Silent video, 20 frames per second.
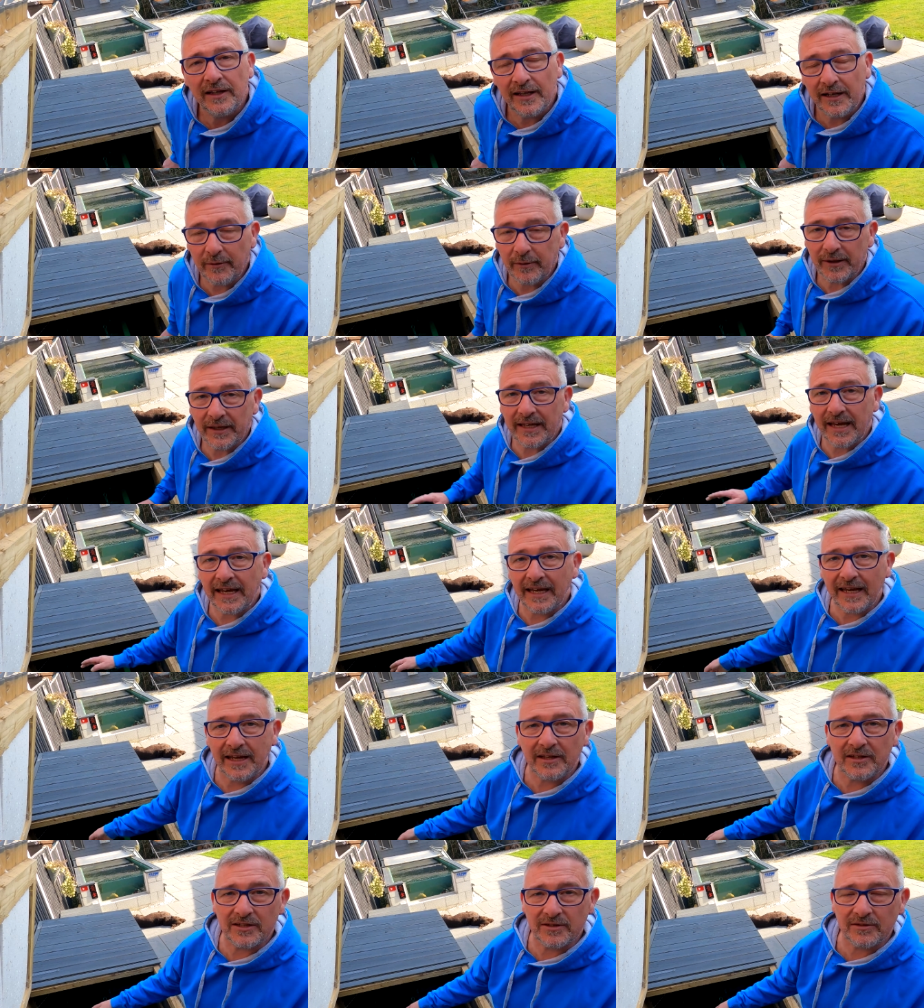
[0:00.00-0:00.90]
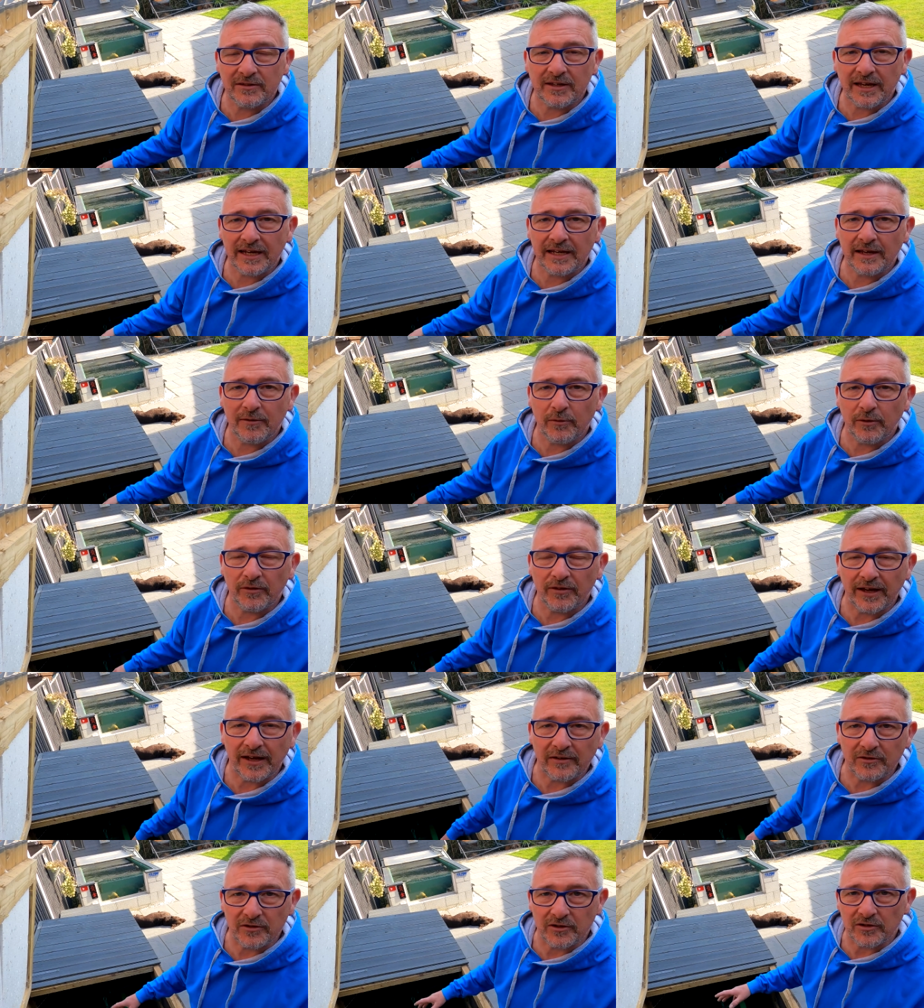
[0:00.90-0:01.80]
Anyway, the
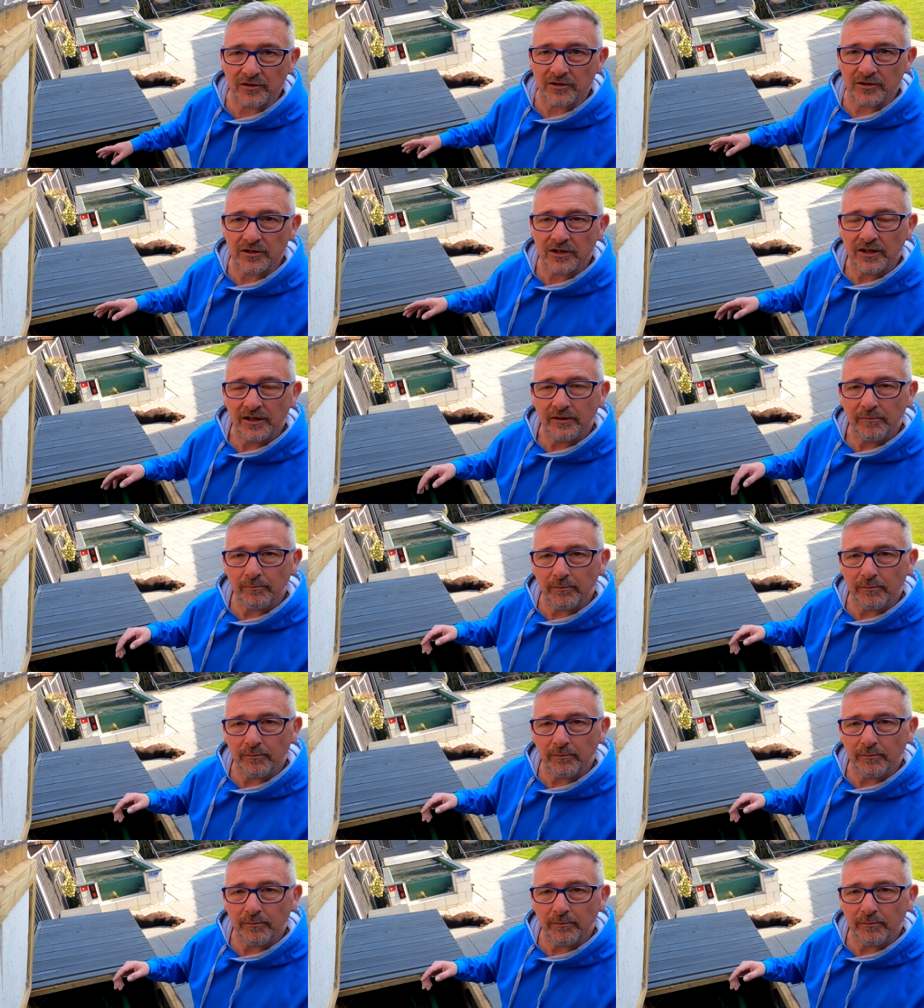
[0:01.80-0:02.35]
KK1000